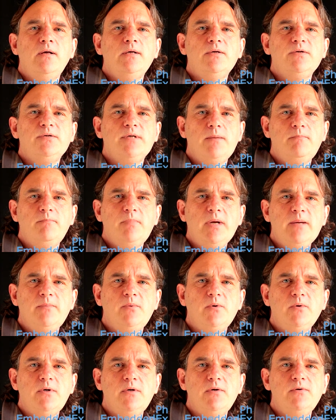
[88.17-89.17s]
some
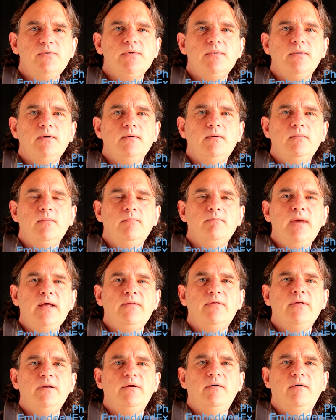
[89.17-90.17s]
people use the
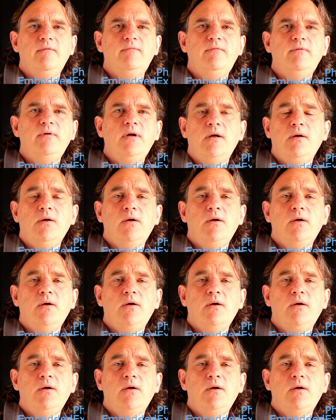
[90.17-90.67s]
method of